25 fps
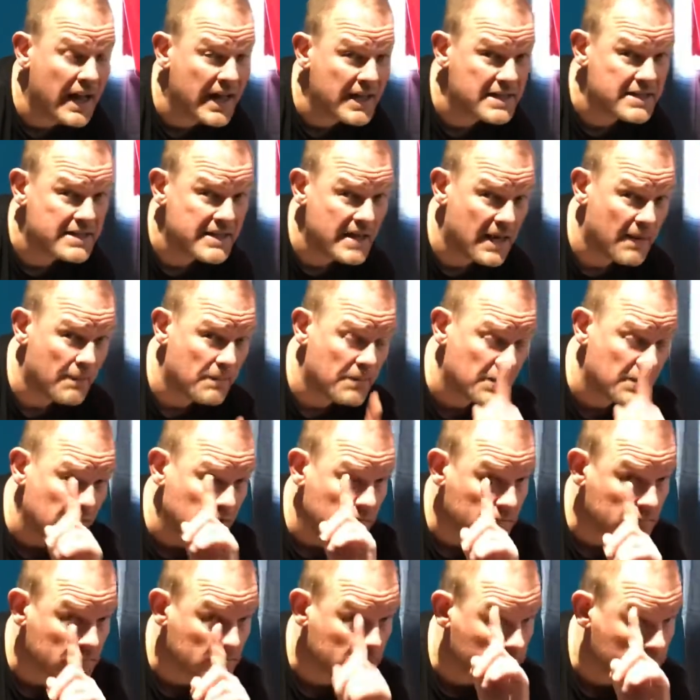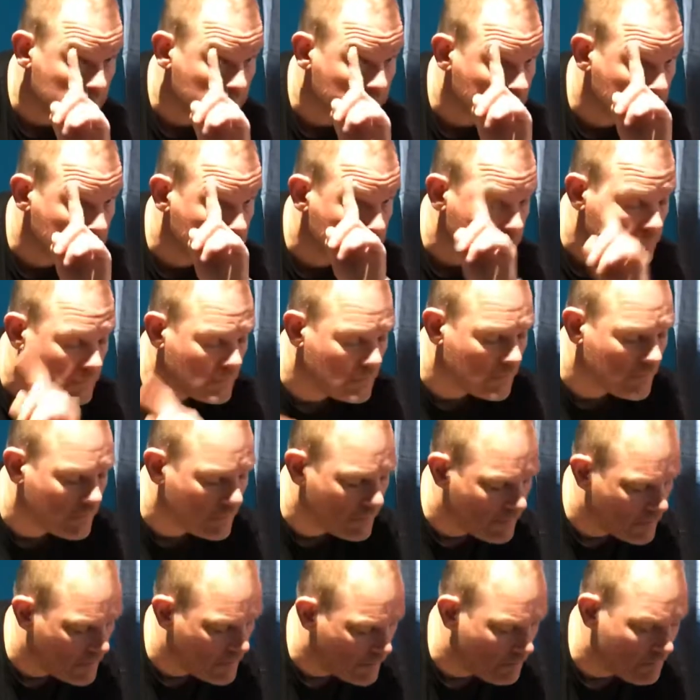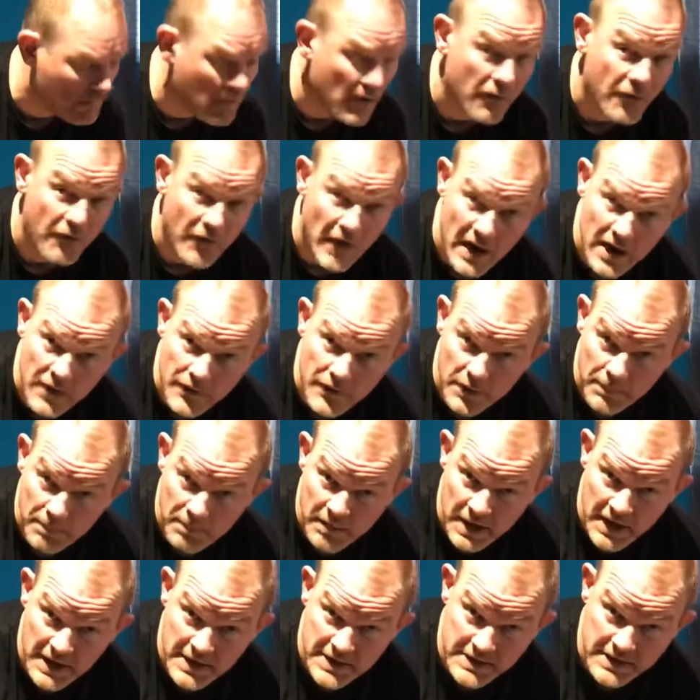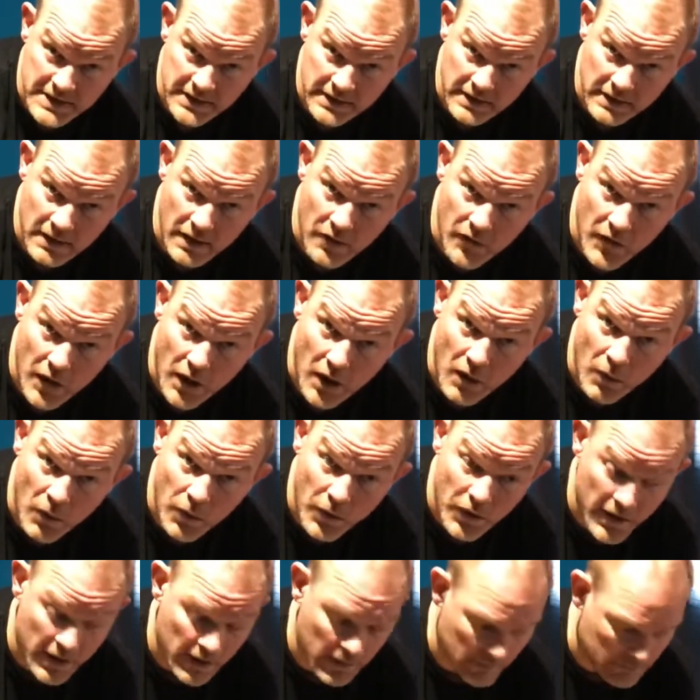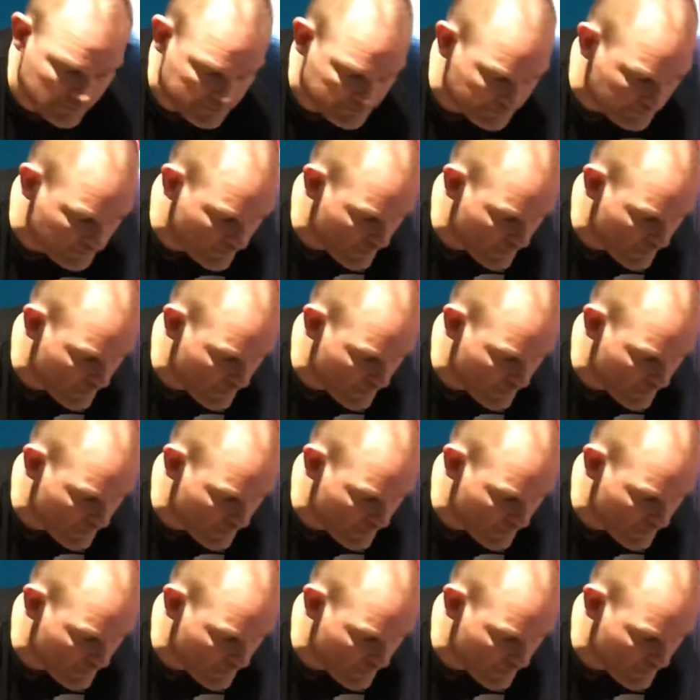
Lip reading: Except my favorite piece of the whole thing,